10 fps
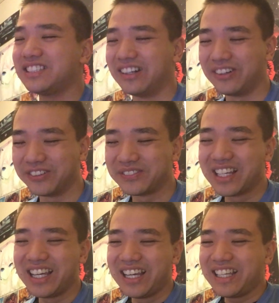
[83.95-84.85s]
So,
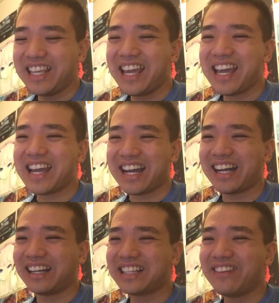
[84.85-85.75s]

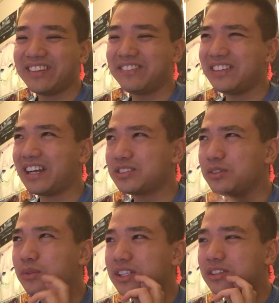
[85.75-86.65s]
yeah, I
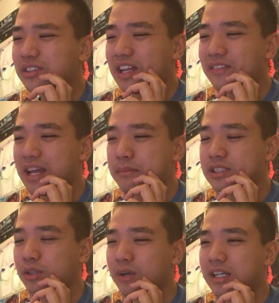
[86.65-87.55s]
do wonder, do they have an
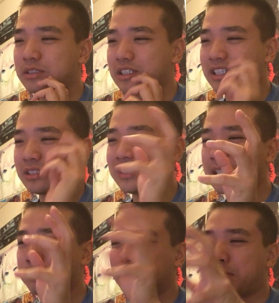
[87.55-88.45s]
episode where they
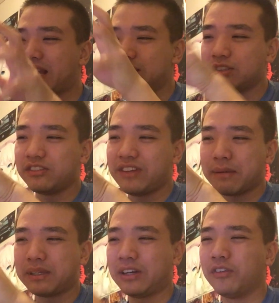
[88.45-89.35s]
decide to put the plan into
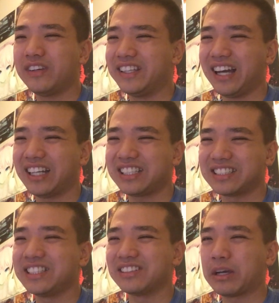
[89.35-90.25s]
effect? But hopefully not,
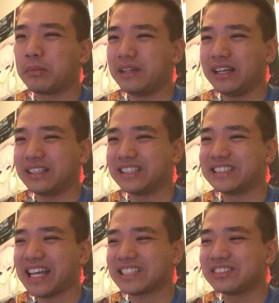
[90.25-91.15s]
because, you know, that would be a
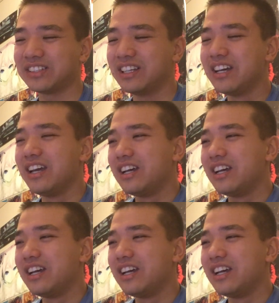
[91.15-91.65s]
disaster.